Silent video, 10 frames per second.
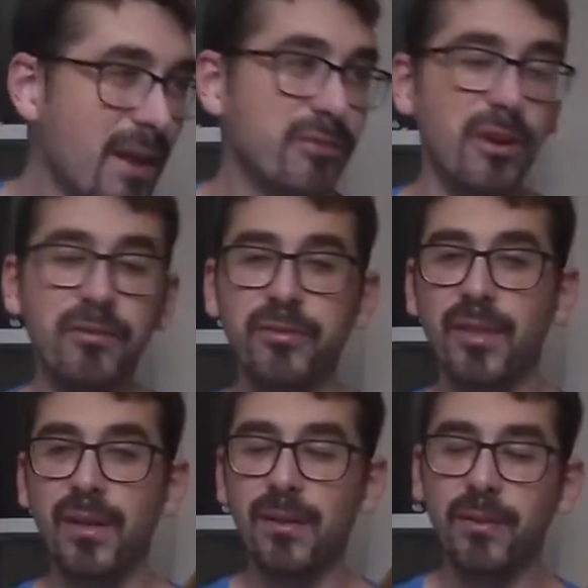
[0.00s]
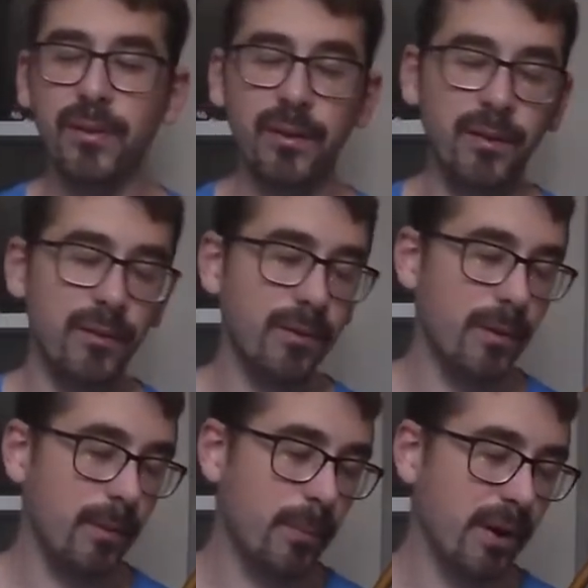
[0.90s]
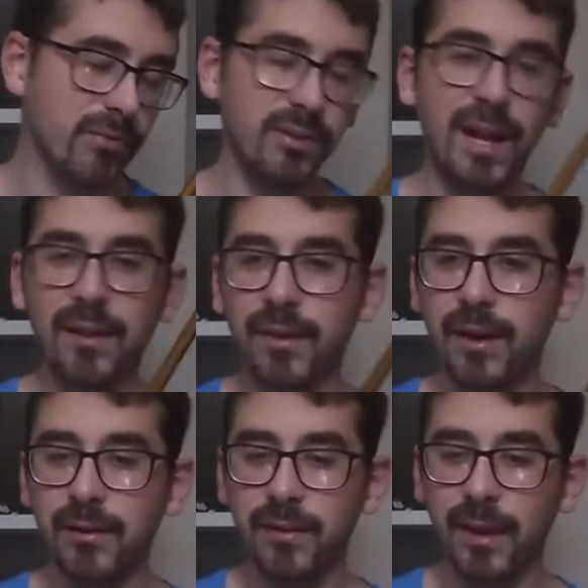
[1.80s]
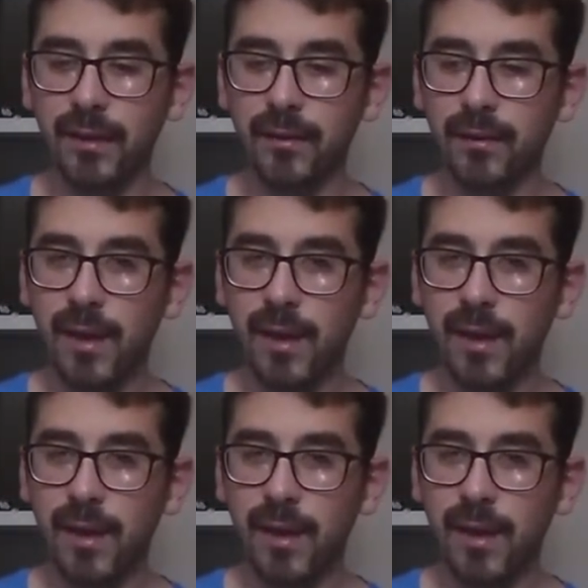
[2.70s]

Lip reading: So for the person out there that